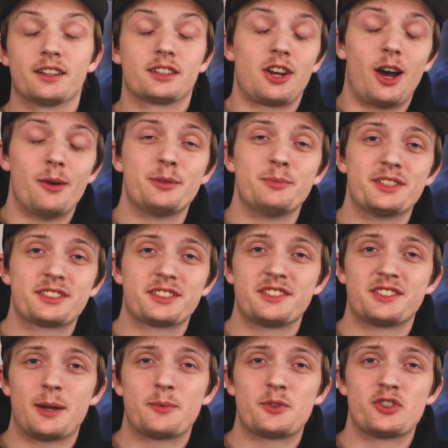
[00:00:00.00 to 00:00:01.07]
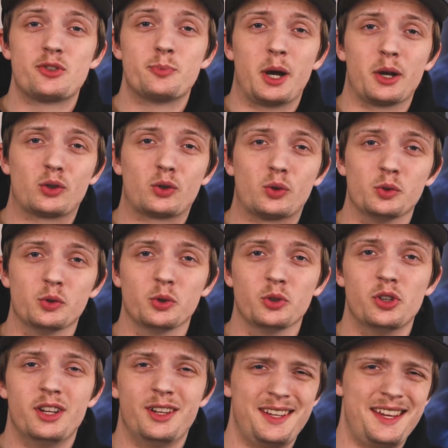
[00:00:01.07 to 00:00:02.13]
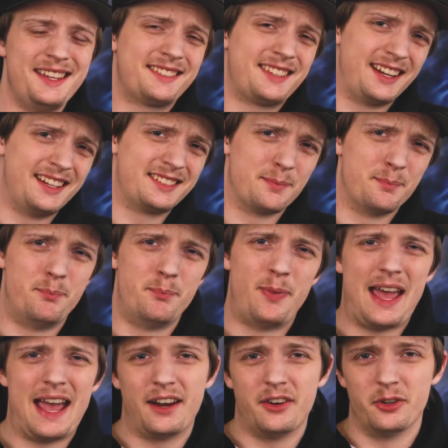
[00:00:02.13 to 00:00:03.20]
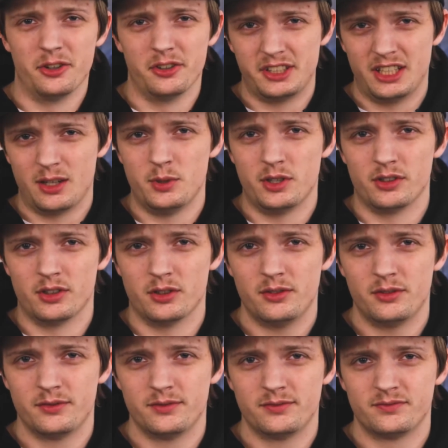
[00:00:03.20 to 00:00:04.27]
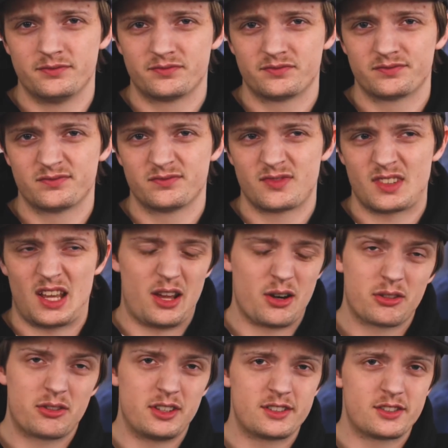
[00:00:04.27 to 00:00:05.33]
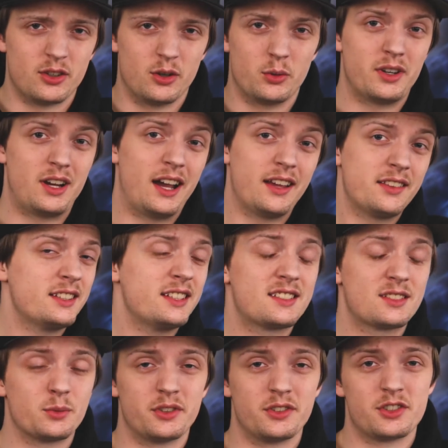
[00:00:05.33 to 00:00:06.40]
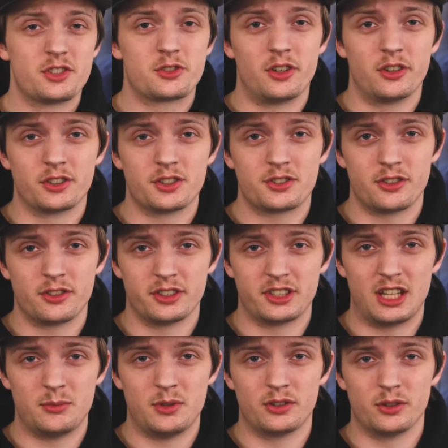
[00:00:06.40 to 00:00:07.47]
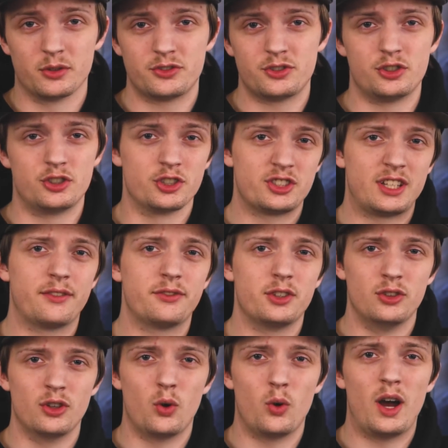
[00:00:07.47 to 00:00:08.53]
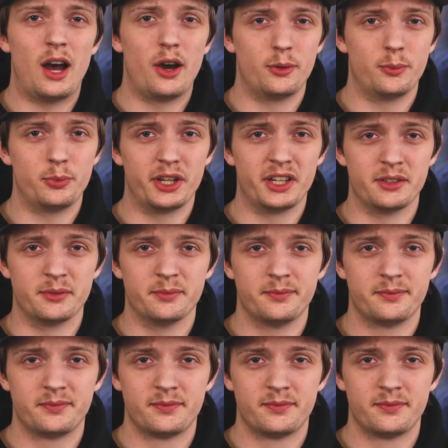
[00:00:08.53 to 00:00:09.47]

A common misconception about Krul is that he's a bad early game hero. I don't think so. I think he's one of the strongest early game heroes. You just have to know how to play him.